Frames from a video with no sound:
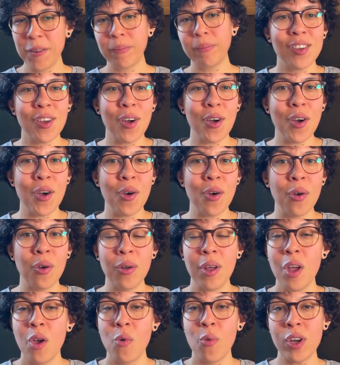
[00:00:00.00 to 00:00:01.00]

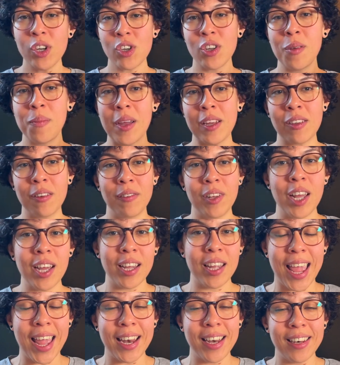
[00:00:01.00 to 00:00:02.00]
so wish you the best of
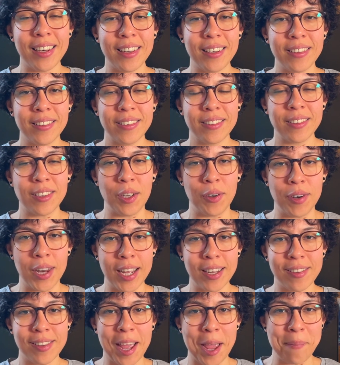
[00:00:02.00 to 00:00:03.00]
luck and see you
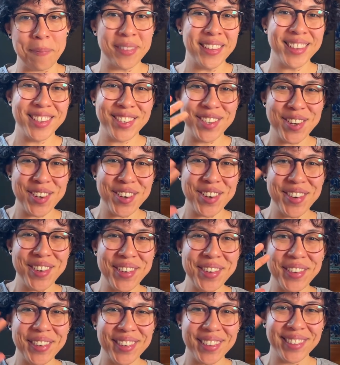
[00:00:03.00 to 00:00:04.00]
next time.
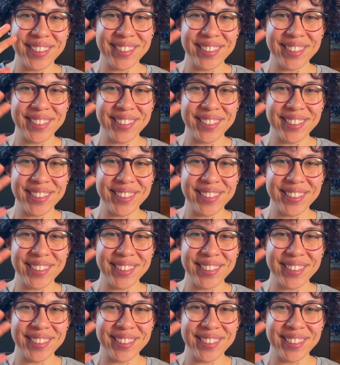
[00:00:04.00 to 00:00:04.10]
Cheers!